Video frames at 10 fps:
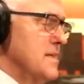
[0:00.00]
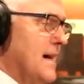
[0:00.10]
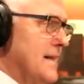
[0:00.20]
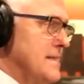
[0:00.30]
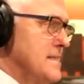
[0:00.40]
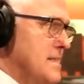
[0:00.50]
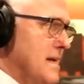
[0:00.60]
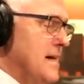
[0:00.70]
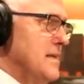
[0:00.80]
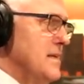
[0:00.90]
and
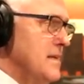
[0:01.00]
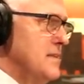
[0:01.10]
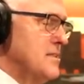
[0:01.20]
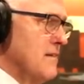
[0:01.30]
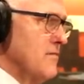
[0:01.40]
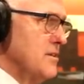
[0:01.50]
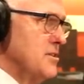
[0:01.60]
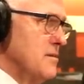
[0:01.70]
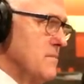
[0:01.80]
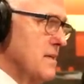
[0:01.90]
understand that each have
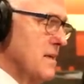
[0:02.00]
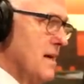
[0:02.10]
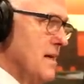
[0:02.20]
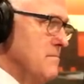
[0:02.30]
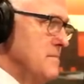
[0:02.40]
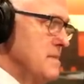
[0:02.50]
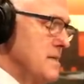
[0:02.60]
legitimate claims.